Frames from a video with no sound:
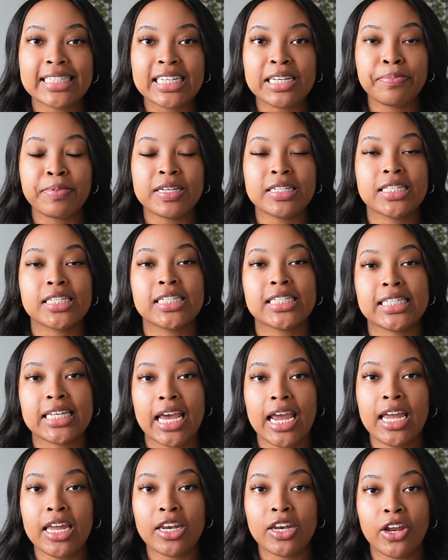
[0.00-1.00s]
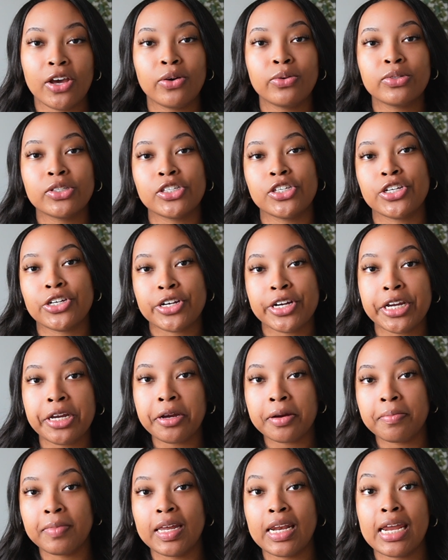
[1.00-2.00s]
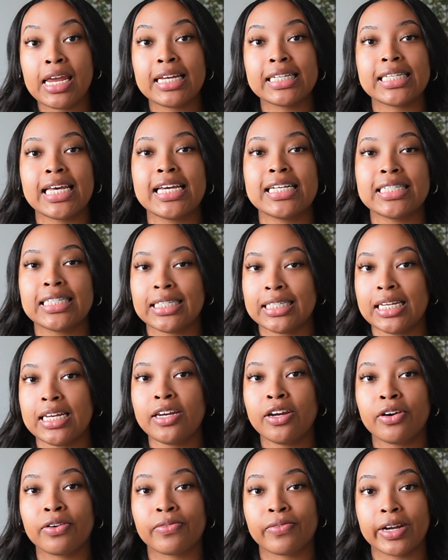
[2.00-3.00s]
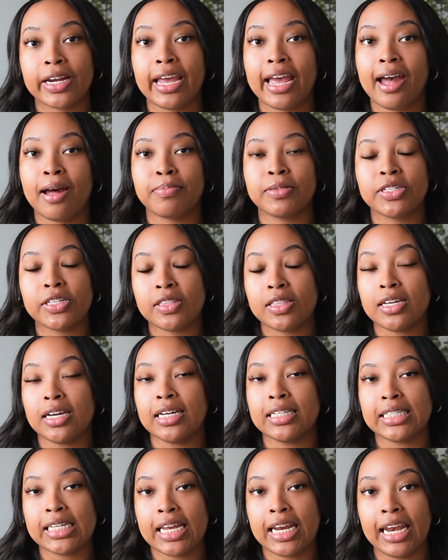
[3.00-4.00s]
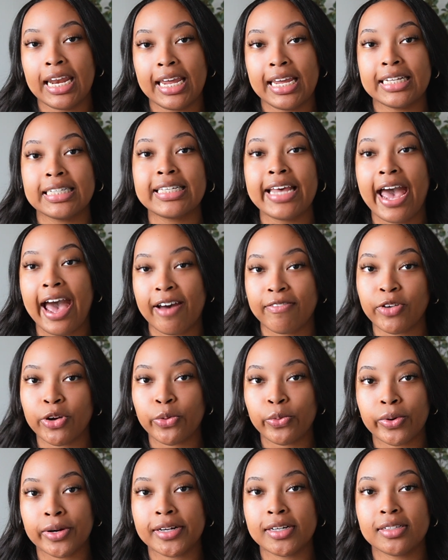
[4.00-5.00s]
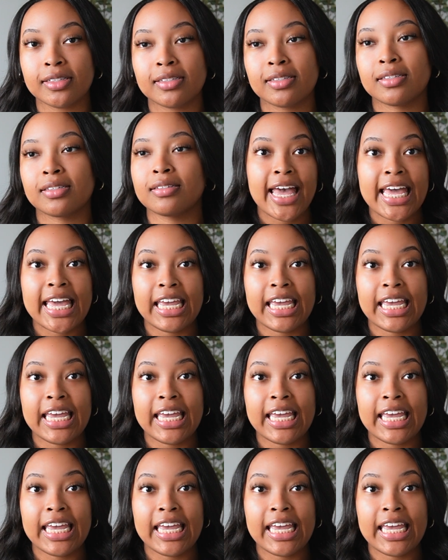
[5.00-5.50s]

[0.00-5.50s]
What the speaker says: tip is to take notes during your meetings and send a recap to the attendees afterwards.